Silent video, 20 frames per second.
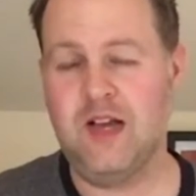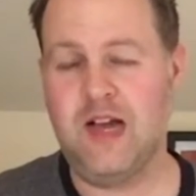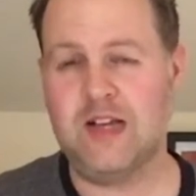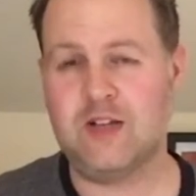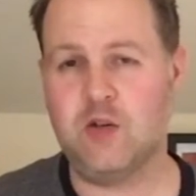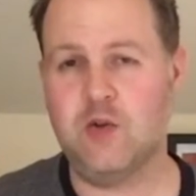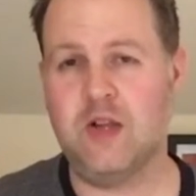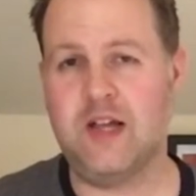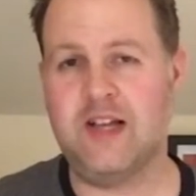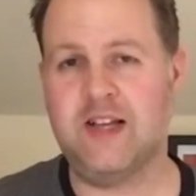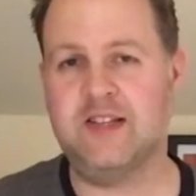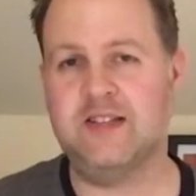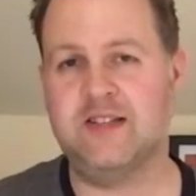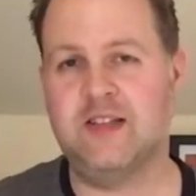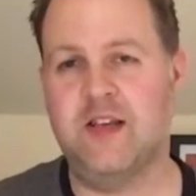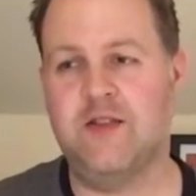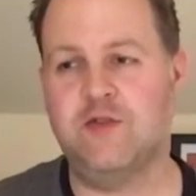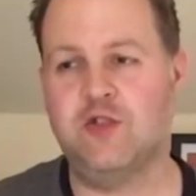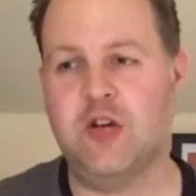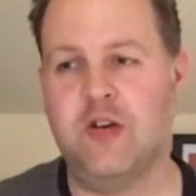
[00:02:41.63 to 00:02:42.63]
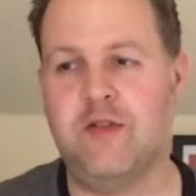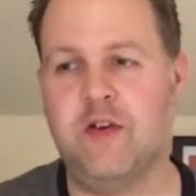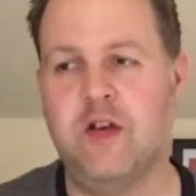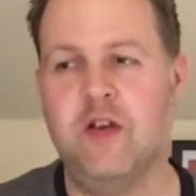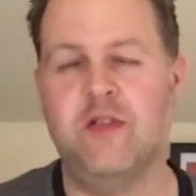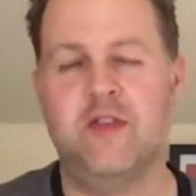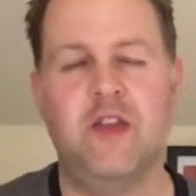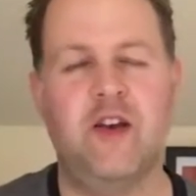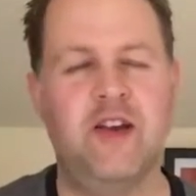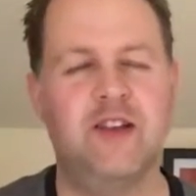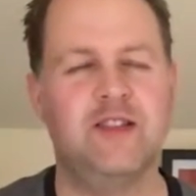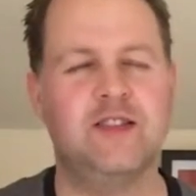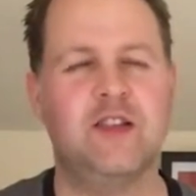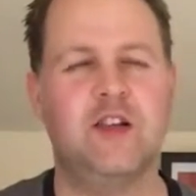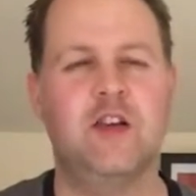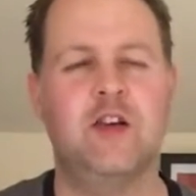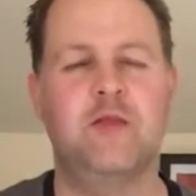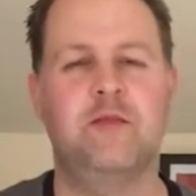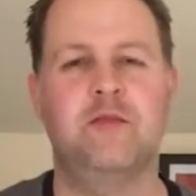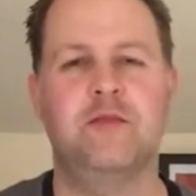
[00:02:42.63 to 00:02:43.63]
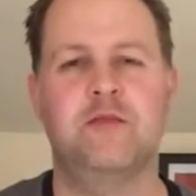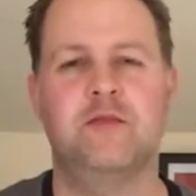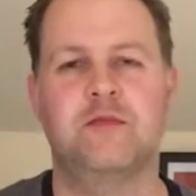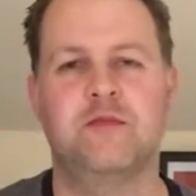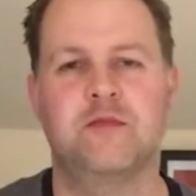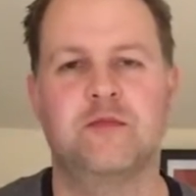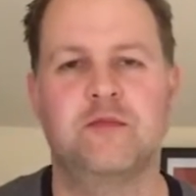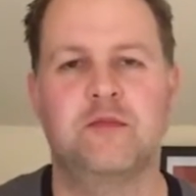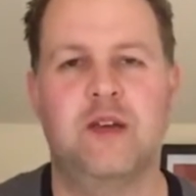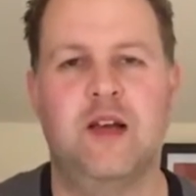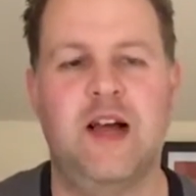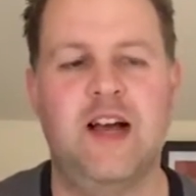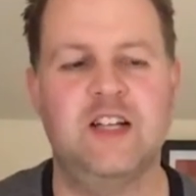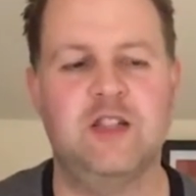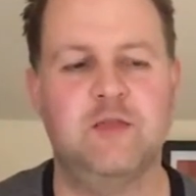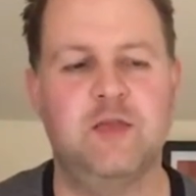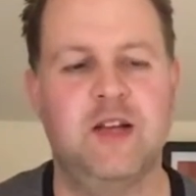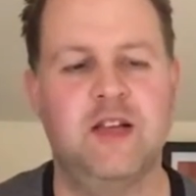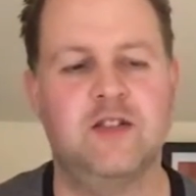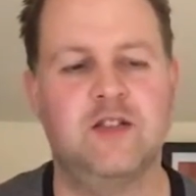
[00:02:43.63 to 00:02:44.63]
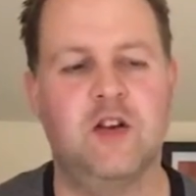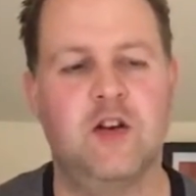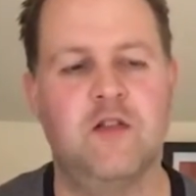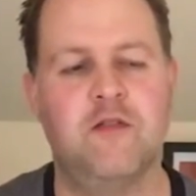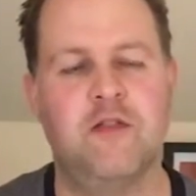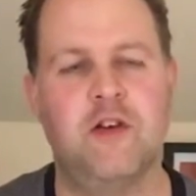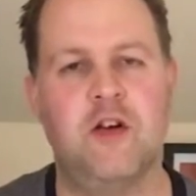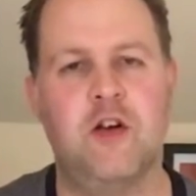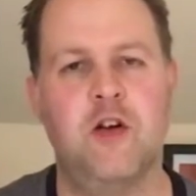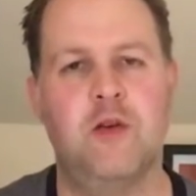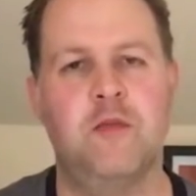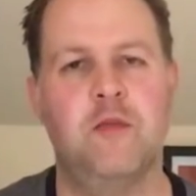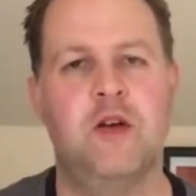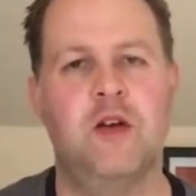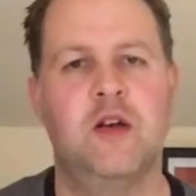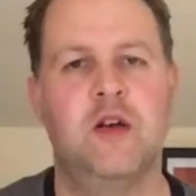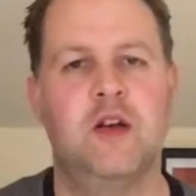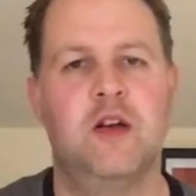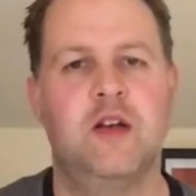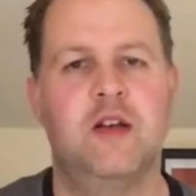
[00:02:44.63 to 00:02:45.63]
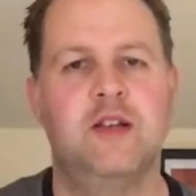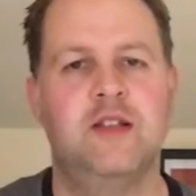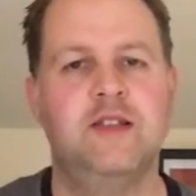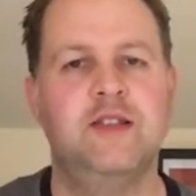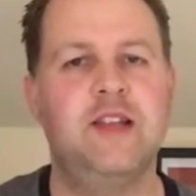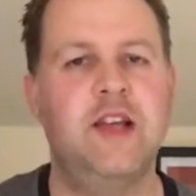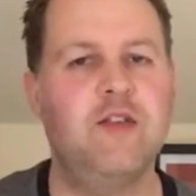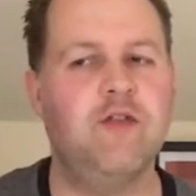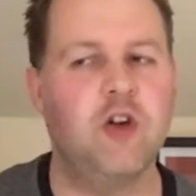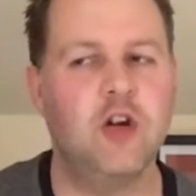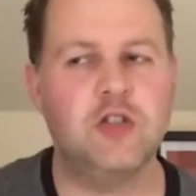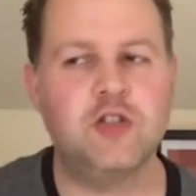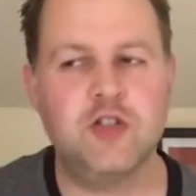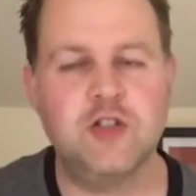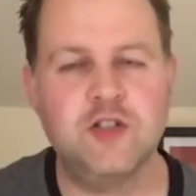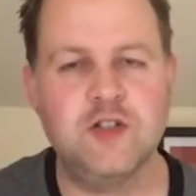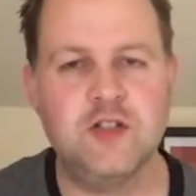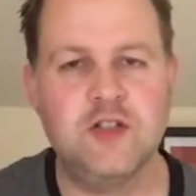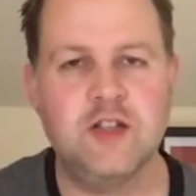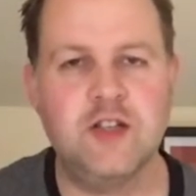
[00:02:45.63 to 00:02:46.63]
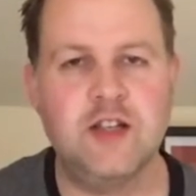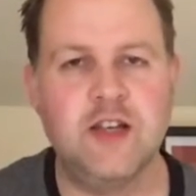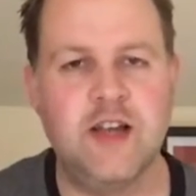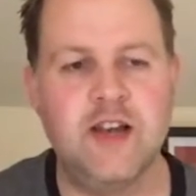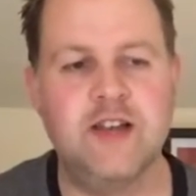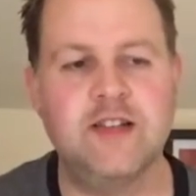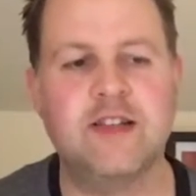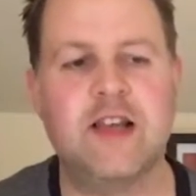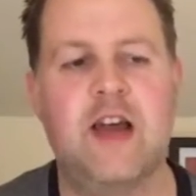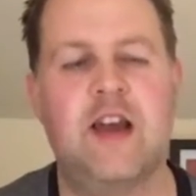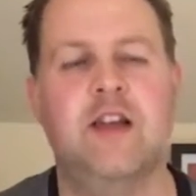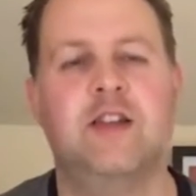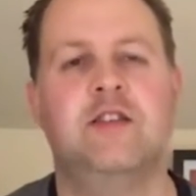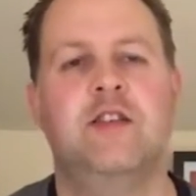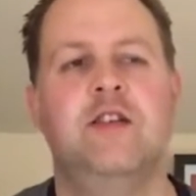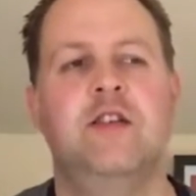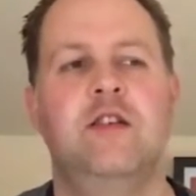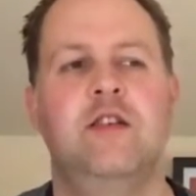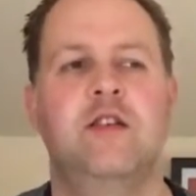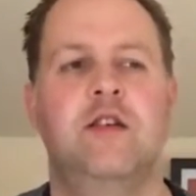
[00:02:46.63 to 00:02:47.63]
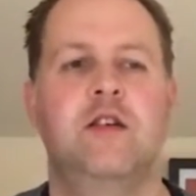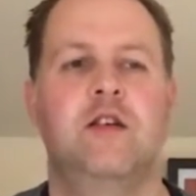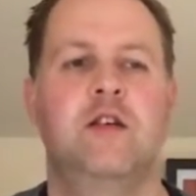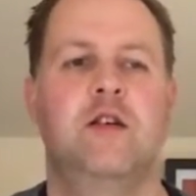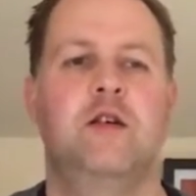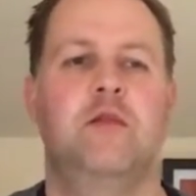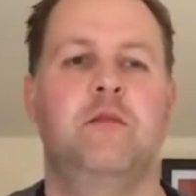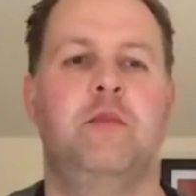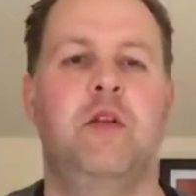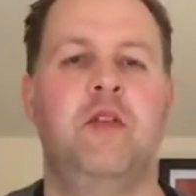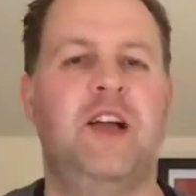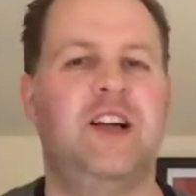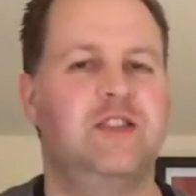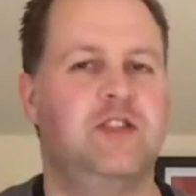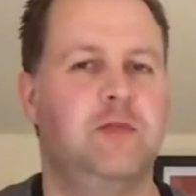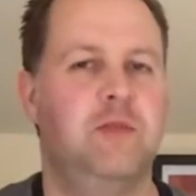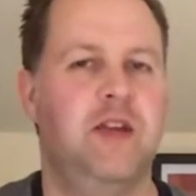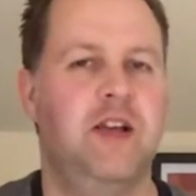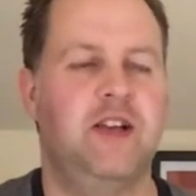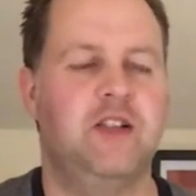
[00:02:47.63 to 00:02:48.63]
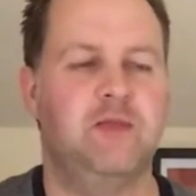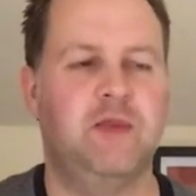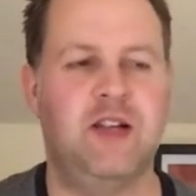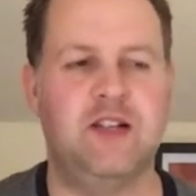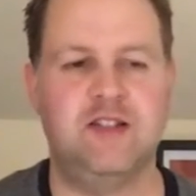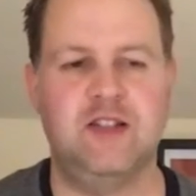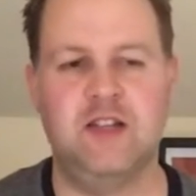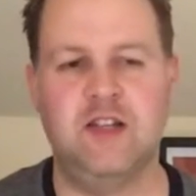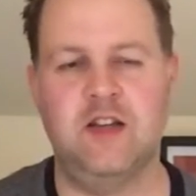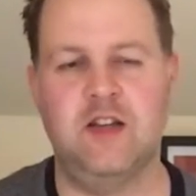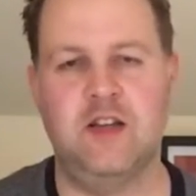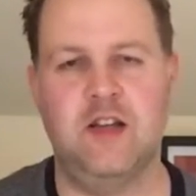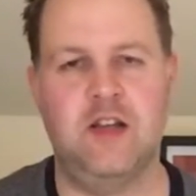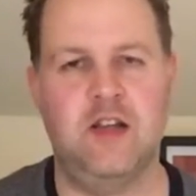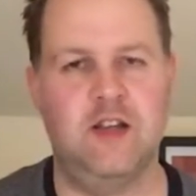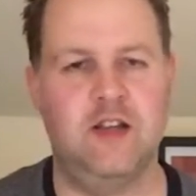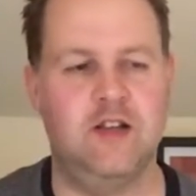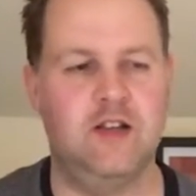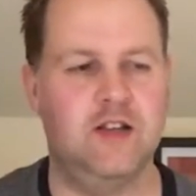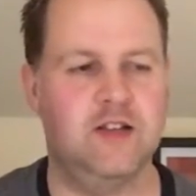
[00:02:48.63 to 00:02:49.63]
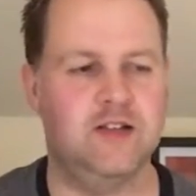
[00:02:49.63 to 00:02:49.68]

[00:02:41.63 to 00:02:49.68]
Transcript: I do like his Steve Trevor. There is aspects of Steve Rogers in his character. But that's to be expected in the